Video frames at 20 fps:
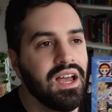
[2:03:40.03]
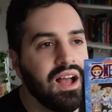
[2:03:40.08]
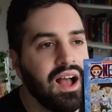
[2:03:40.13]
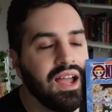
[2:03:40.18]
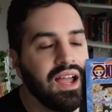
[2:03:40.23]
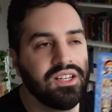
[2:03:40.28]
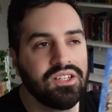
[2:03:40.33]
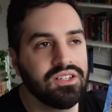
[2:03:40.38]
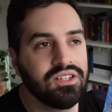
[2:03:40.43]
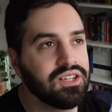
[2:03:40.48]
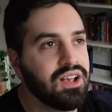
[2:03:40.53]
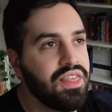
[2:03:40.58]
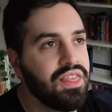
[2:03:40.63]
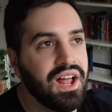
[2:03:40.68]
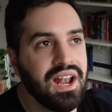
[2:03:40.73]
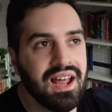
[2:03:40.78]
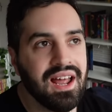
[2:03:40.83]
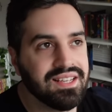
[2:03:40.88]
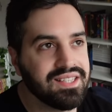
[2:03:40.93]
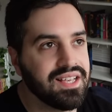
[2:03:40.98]
I,
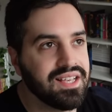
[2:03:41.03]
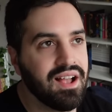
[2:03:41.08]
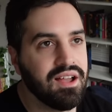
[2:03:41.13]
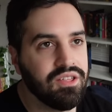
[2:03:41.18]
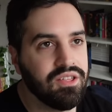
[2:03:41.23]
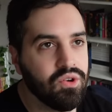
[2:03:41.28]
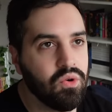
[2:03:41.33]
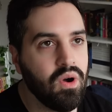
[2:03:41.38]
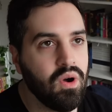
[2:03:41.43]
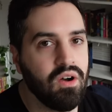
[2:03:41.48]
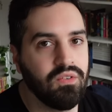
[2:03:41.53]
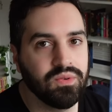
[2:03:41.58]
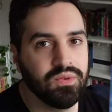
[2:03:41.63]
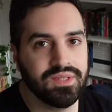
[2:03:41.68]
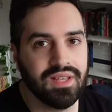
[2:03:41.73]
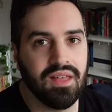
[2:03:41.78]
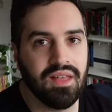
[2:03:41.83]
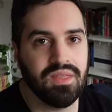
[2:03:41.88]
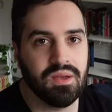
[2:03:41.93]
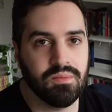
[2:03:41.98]
the last thing I thought of
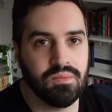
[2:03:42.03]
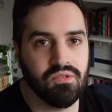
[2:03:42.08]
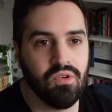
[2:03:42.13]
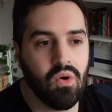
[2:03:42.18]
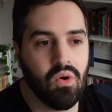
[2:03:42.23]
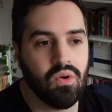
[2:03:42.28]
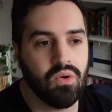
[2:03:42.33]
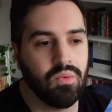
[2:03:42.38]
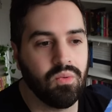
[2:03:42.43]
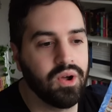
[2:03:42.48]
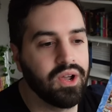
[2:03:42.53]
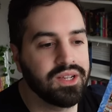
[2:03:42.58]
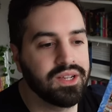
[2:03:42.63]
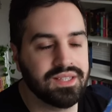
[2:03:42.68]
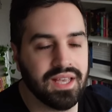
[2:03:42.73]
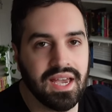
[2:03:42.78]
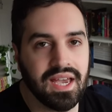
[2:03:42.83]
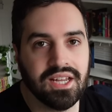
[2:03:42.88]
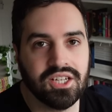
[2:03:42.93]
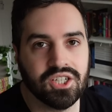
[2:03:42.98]
was that the Baroque
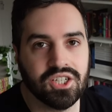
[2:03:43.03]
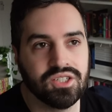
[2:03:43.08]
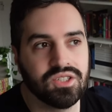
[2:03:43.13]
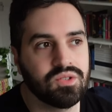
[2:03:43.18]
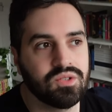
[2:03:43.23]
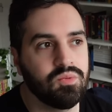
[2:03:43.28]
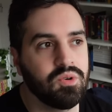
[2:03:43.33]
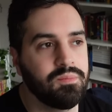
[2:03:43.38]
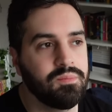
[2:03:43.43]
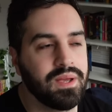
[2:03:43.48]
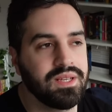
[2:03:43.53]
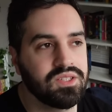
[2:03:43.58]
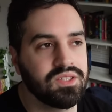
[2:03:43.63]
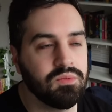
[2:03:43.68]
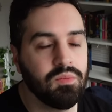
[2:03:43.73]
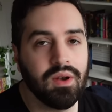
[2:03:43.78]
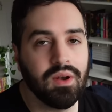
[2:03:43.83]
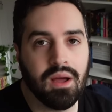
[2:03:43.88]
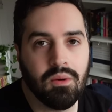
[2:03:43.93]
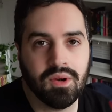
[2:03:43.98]
Works agents would be
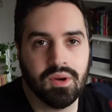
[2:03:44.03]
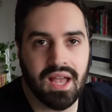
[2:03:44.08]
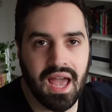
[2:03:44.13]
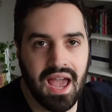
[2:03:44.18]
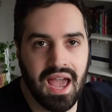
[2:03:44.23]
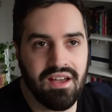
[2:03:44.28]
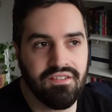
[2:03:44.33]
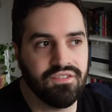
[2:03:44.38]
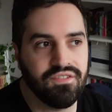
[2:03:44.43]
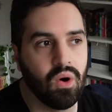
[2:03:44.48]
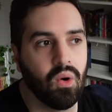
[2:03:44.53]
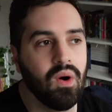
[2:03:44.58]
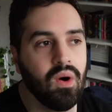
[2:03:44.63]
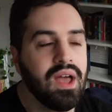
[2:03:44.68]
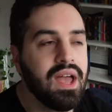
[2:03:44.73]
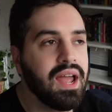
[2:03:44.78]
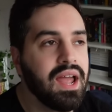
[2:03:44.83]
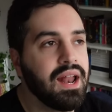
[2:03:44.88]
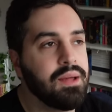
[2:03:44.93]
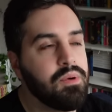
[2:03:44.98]
someone I would care for.
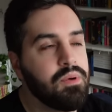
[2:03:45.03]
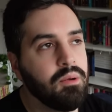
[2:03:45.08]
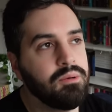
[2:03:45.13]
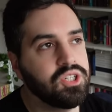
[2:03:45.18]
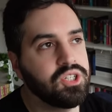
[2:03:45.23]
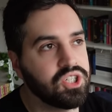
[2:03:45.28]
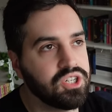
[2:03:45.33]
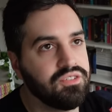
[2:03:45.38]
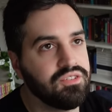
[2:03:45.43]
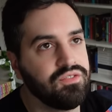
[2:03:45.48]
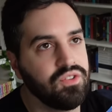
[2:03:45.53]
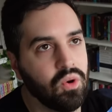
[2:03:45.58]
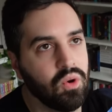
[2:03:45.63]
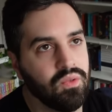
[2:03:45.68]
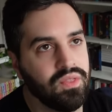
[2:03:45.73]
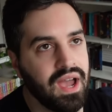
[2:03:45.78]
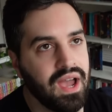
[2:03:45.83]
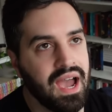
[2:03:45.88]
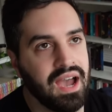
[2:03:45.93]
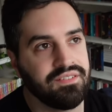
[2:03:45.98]
And I probably should have
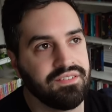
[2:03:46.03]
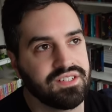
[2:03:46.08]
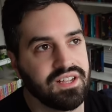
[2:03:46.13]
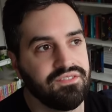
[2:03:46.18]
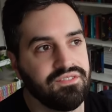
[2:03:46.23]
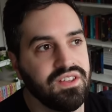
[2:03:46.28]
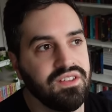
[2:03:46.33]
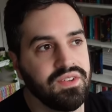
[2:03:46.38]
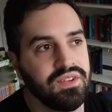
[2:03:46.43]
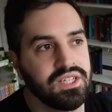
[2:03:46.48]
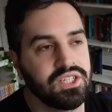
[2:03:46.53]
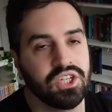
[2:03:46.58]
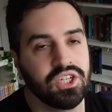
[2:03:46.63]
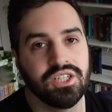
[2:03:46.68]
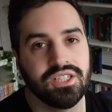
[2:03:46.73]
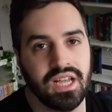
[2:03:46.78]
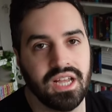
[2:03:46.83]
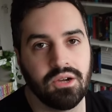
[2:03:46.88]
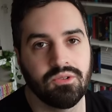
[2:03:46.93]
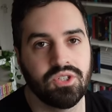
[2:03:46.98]
known that after Vivi
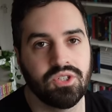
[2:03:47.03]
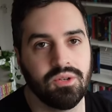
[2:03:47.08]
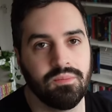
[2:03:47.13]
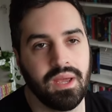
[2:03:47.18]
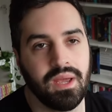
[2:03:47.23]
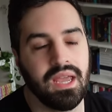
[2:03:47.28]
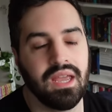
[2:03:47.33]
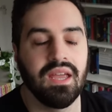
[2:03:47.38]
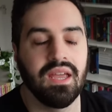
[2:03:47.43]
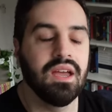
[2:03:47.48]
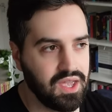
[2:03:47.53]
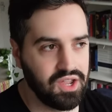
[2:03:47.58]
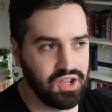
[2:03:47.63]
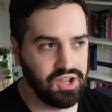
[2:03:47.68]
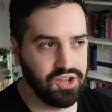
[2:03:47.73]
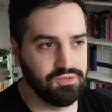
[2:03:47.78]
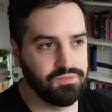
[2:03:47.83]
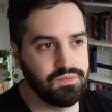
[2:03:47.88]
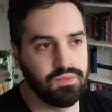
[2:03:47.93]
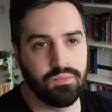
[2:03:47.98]
turned out to be
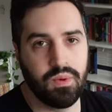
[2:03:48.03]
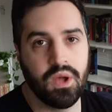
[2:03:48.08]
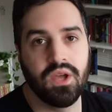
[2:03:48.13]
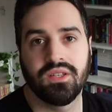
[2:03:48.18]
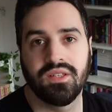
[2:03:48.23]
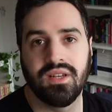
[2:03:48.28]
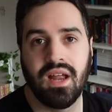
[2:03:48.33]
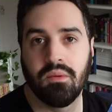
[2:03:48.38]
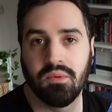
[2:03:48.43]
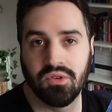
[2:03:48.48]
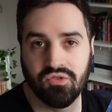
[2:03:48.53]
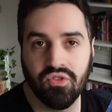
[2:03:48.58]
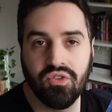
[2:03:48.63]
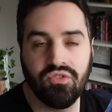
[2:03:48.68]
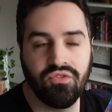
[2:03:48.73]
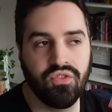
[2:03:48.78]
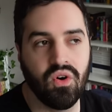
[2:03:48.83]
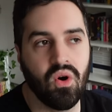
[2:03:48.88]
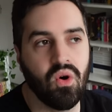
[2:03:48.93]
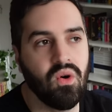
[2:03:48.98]
a person I would
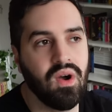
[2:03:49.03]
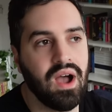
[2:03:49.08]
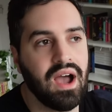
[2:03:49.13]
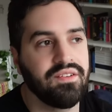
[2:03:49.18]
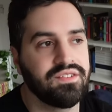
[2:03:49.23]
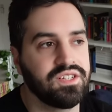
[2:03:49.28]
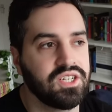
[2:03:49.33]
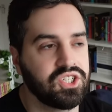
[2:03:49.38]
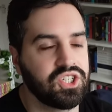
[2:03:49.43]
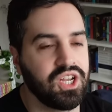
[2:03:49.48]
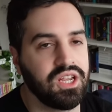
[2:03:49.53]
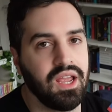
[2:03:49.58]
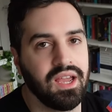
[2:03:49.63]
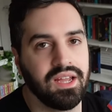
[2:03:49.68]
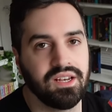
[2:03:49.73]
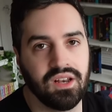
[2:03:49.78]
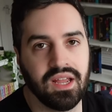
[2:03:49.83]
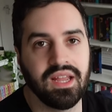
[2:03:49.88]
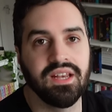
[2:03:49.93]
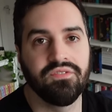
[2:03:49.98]
root for after she
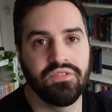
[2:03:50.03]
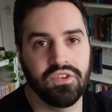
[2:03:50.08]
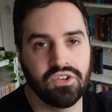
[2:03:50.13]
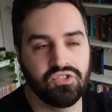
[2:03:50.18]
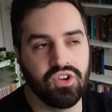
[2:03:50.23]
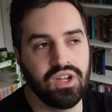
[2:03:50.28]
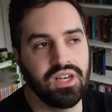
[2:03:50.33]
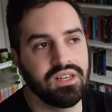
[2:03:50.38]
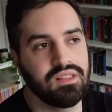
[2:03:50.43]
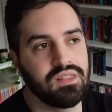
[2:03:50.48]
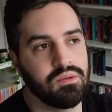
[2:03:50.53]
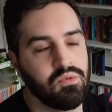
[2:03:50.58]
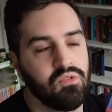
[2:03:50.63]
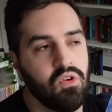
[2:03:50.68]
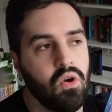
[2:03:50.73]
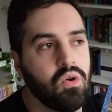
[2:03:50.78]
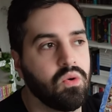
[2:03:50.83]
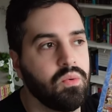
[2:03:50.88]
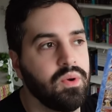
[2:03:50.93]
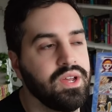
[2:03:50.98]
had infiltrated the
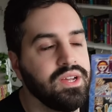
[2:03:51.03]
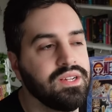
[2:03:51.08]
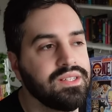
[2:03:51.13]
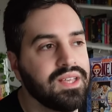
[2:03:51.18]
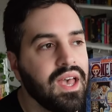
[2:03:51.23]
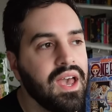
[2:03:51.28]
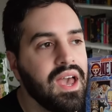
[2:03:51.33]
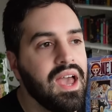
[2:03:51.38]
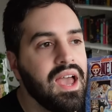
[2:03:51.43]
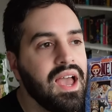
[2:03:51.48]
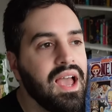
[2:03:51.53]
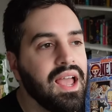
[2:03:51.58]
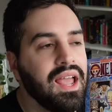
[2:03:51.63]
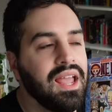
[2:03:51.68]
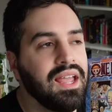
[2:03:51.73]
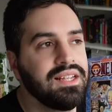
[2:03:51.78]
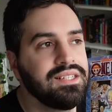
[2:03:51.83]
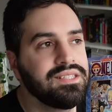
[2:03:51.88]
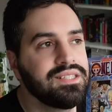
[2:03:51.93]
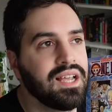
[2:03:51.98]
Baroque Works.
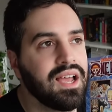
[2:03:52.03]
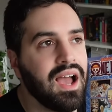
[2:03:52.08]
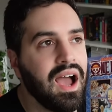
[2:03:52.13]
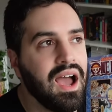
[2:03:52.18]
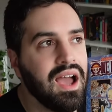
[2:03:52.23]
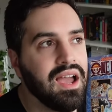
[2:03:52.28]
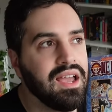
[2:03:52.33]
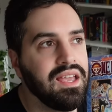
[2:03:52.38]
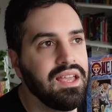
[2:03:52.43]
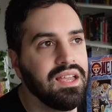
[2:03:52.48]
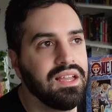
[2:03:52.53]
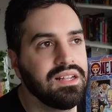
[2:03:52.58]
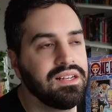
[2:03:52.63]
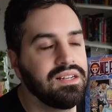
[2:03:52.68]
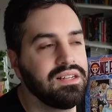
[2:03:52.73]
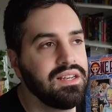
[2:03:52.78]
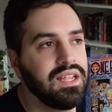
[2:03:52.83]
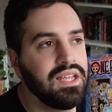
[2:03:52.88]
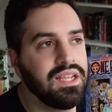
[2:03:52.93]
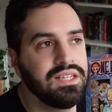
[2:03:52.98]
And I
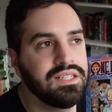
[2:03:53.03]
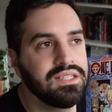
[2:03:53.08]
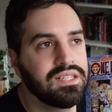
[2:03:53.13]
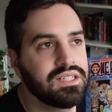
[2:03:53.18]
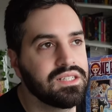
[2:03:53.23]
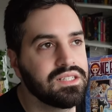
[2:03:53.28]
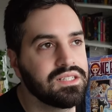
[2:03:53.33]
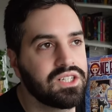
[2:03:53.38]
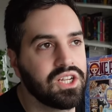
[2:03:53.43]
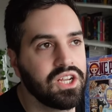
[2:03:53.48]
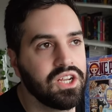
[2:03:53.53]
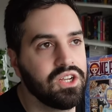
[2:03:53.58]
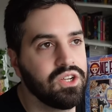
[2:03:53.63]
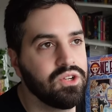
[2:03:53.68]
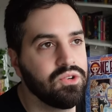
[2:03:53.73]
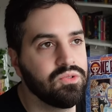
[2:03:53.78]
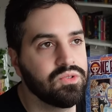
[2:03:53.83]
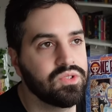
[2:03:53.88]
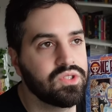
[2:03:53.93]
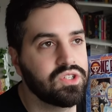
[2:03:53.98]
need
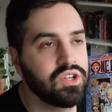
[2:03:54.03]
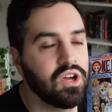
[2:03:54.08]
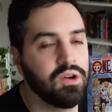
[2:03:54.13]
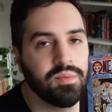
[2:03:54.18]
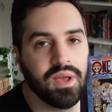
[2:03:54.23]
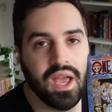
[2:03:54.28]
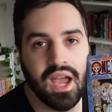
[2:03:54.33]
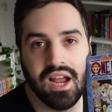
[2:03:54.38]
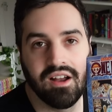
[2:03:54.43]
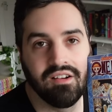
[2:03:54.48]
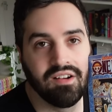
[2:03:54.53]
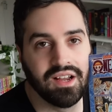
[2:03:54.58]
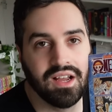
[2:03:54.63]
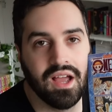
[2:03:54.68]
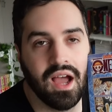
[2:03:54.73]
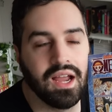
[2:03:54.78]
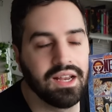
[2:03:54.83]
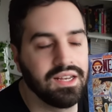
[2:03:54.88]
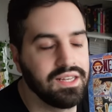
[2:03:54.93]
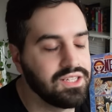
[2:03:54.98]
to stop caring.
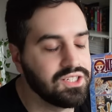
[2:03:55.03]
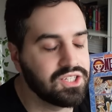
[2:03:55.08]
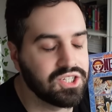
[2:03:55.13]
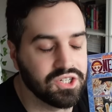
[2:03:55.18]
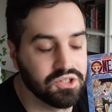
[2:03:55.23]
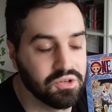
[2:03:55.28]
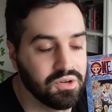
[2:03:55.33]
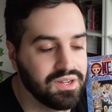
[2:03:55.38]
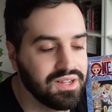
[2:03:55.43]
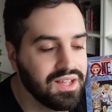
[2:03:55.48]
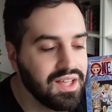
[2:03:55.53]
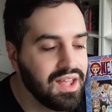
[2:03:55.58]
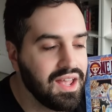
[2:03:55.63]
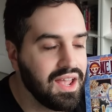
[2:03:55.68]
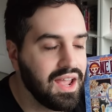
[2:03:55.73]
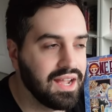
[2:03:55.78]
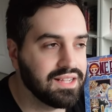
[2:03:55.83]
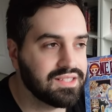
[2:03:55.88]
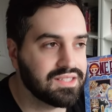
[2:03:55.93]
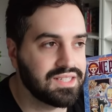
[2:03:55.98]
I need to.
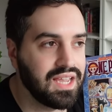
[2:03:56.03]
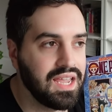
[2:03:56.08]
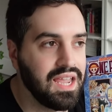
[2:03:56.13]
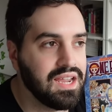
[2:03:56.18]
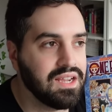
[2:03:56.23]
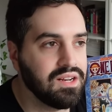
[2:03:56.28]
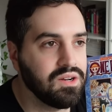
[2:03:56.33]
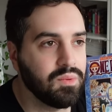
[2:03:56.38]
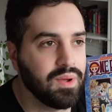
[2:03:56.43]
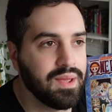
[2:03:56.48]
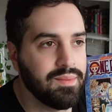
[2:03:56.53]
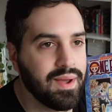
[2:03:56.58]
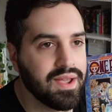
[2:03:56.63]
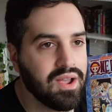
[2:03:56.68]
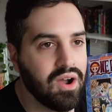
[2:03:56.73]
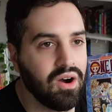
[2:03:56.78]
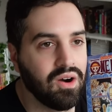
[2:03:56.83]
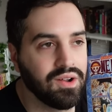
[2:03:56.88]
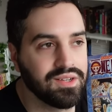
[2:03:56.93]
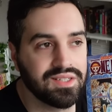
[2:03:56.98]
It's taken away my
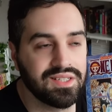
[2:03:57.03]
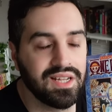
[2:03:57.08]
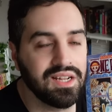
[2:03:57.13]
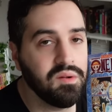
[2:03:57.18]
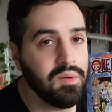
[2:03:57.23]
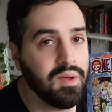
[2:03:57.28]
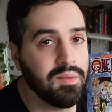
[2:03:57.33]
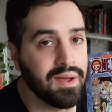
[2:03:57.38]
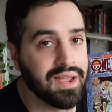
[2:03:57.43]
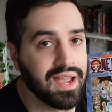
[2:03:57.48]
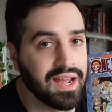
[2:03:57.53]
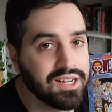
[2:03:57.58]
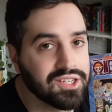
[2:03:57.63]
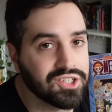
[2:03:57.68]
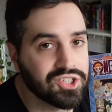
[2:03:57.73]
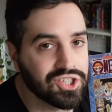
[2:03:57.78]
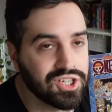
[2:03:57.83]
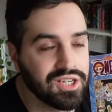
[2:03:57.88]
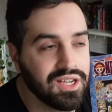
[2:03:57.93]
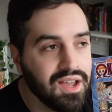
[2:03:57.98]
heart, it's taken away my
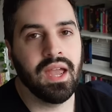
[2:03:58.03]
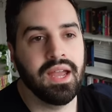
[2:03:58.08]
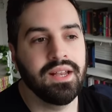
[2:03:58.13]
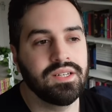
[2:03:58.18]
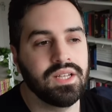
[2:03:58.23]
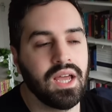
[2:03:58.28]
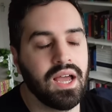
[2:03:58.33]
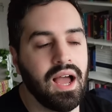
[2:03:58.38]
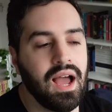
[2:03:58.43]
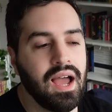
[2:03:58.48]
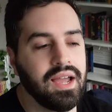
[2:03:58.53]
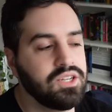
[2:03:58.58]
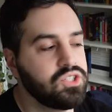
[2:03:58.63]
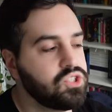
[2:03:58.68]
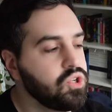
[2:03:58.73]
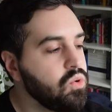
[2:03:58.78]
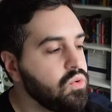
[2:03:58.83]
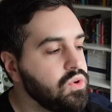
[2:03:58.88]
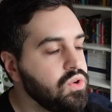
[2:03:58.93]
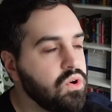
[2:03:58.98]
energy. And I
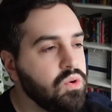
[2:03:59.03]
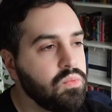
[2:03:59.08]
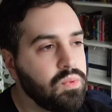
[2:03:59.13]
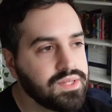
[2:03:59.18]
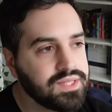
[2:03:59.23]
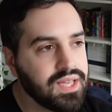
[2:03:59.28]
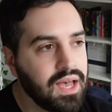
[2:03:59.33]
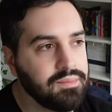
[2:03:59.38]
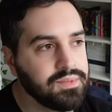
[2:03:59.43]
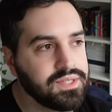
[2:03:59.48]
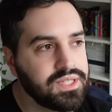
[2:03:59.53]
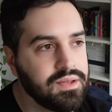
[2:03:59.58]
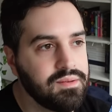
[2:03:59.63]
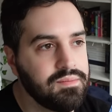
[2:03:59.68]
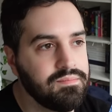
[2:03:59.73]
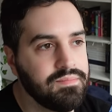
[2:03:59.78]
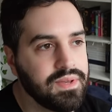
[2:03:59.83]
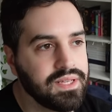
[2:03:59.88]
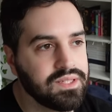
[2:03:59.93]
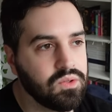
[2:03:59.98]
don't know what's happened to
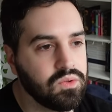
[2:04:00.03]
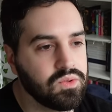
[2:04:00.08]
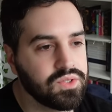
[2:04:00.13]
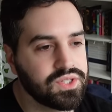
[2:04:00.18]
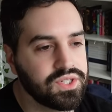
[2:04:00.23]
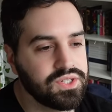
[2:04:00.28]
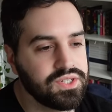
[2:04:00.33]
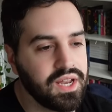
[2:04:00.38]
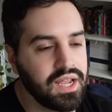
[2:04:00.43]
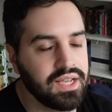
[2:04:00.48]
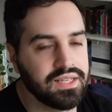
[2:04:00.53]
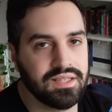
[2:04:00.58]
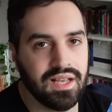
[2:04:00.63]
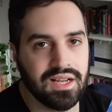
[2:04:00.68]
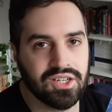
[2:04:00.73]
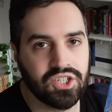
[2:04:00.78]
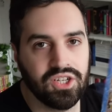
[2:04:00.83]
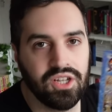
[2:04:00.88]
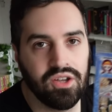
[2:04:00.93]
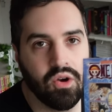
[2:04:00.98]
Miss All Sunday
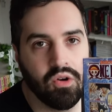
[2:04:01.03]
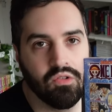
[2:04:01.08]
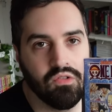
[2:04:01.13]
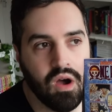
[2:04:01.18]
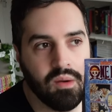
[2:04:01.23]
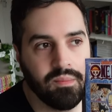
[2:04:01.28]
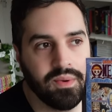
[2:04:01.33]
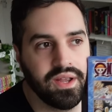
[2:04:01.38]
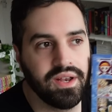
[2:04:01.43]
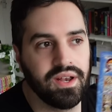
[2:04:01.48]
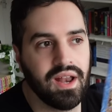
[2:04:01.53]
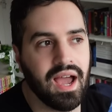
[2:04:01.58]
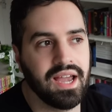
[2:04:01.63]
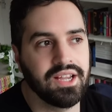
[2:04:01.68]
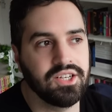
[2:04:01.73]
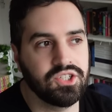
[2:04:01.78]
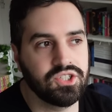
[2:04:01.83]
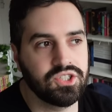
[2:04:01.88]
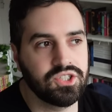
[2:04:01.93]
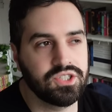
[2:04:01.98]
slash Nico Robin.
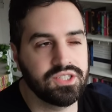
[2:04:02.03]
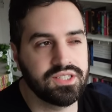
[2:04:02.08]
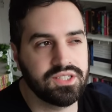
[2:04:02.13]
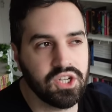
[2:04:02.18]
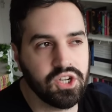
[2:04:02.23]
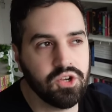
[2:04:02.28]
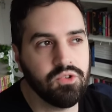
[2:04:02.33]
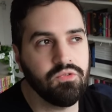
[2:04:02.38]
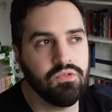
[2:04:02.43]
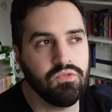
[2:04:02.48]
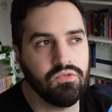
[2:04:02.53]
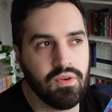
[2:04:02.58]
I do